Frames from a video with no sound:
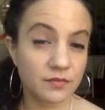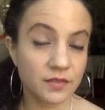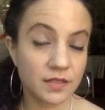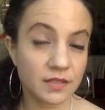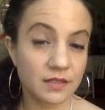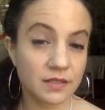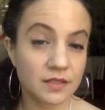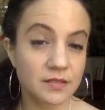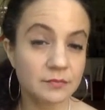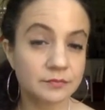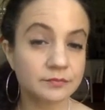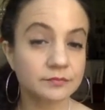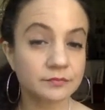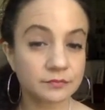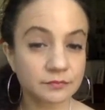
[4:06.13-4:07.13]
field
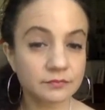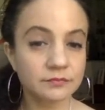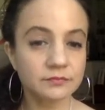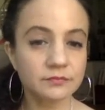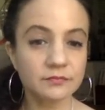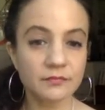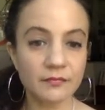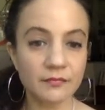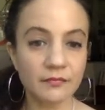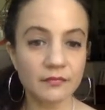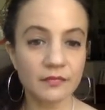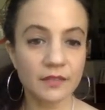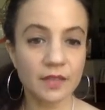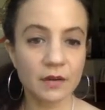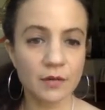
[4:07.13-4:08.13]

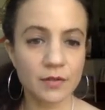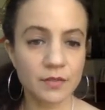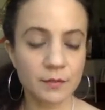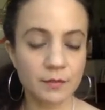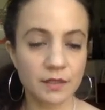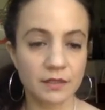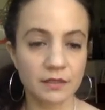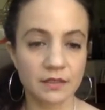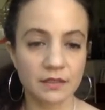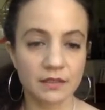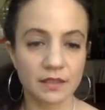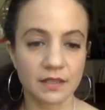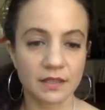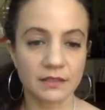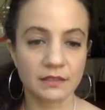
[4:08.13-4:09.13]
or something like
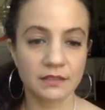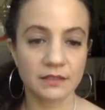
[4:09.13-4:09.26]
that.